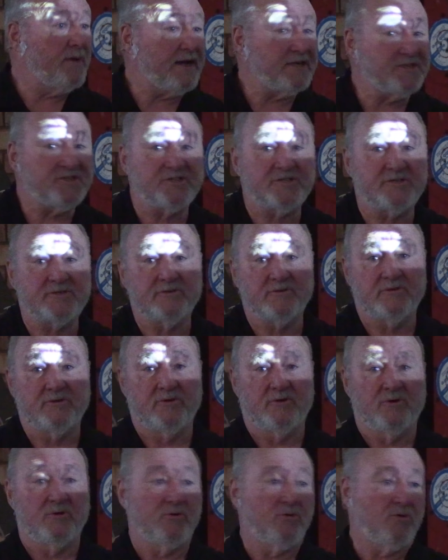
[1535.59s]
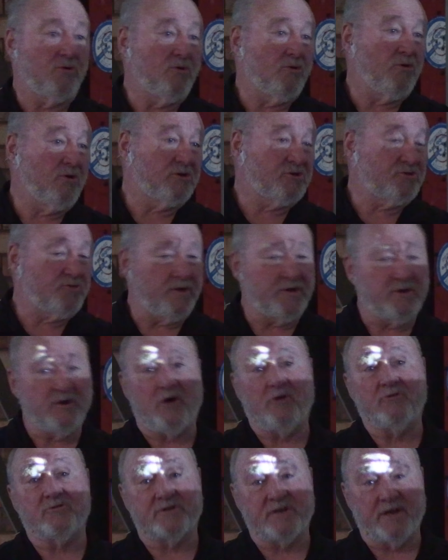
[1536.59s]
bus or
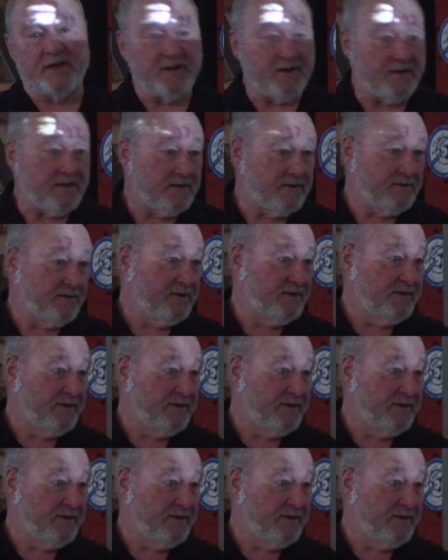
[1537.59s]
twin alternator